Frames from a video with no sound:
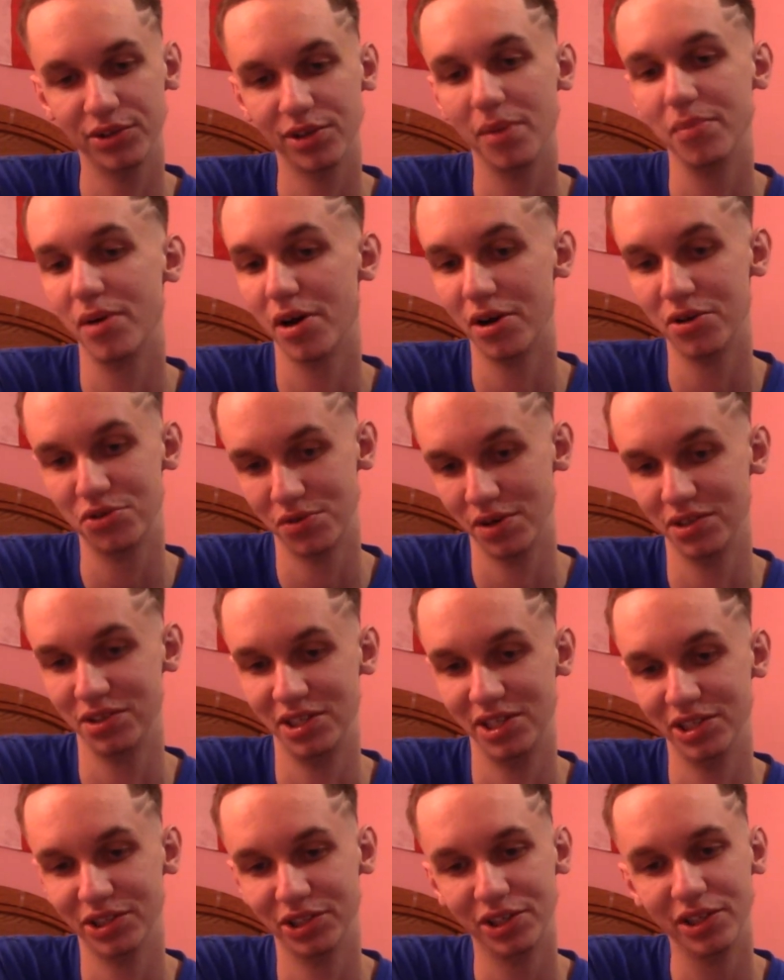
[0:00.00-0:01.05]
I'm not a drug
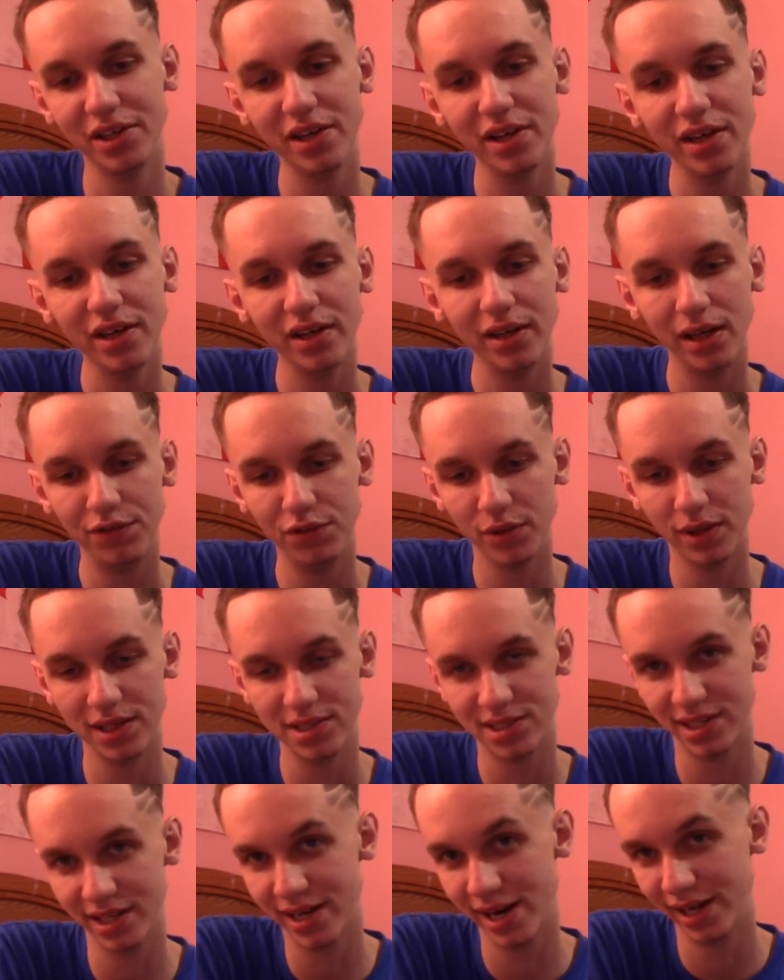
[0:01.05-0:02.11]
dealer, if you guys
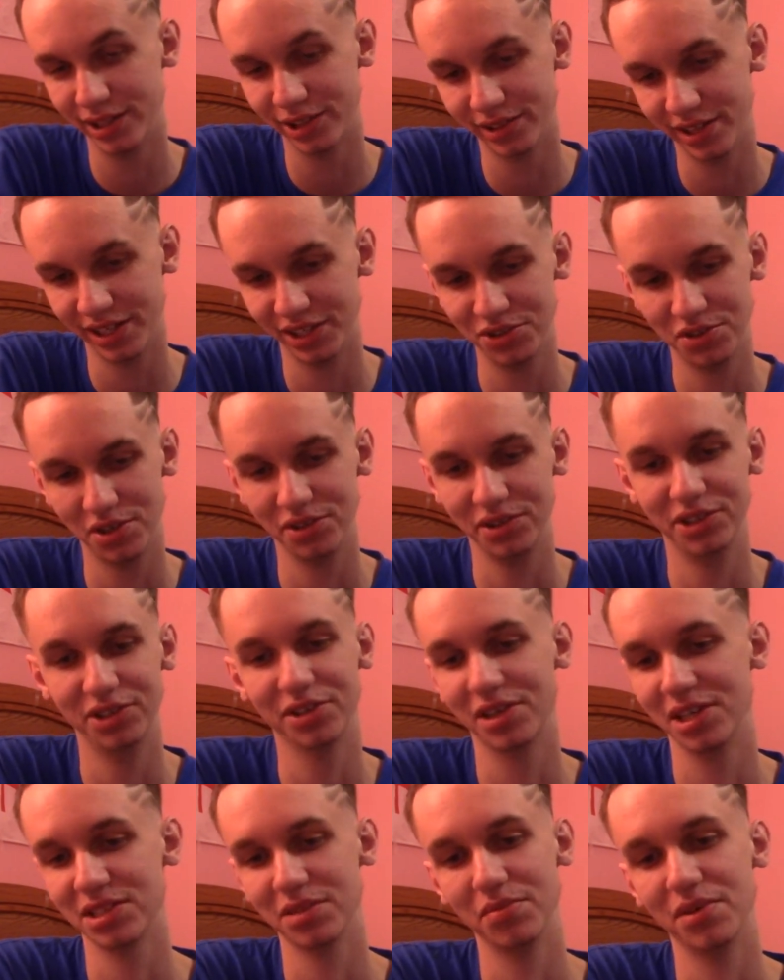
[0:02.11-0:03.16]
think I look like a drug dealer,
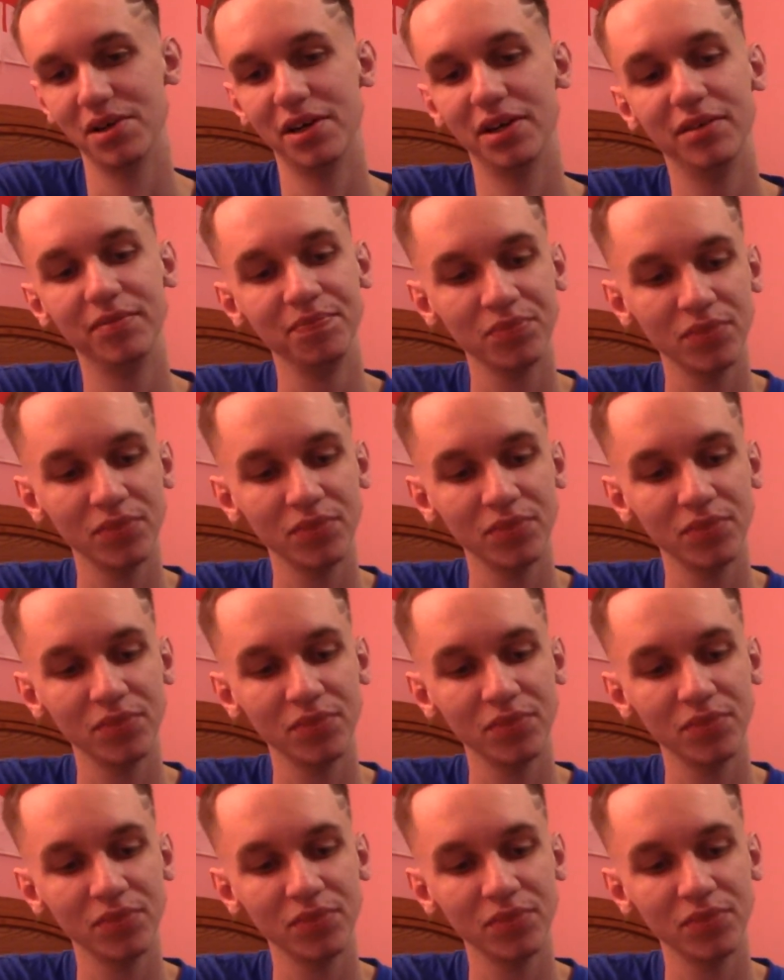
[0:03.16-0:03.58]
because I'm not.